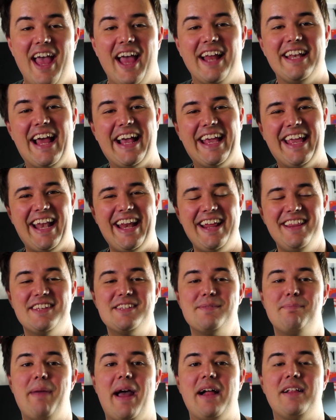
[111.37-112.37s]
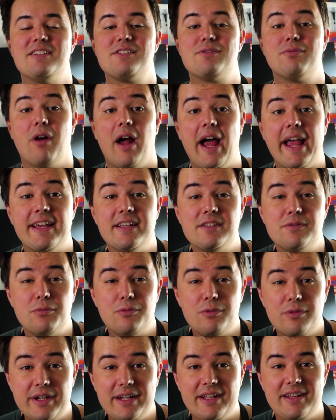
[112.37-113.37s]
Now, getting this balance right is
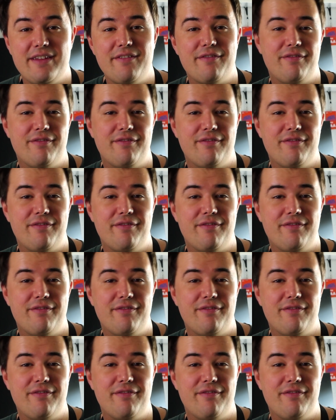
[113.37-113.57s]
really